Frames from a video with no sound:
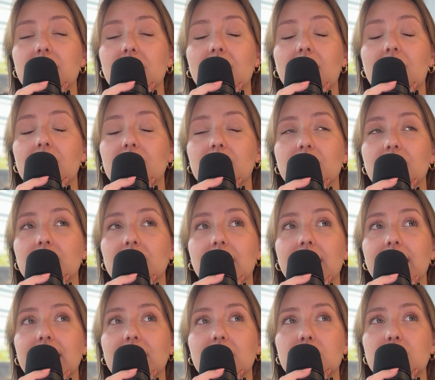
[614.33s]
other
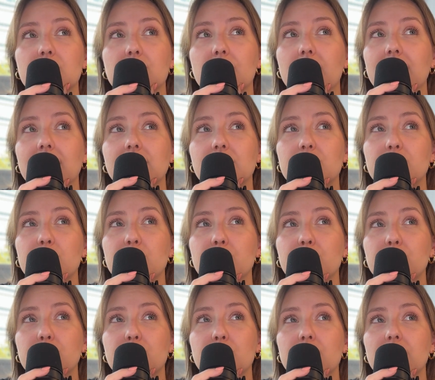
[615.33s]
like trying
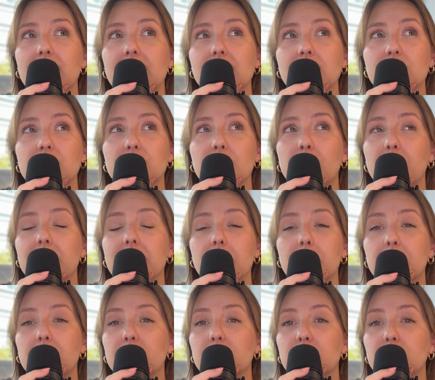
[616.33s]
to change the way they
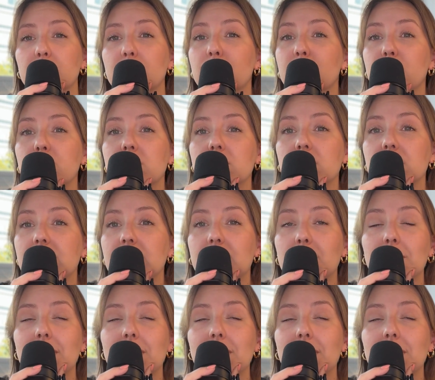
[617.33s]
produce like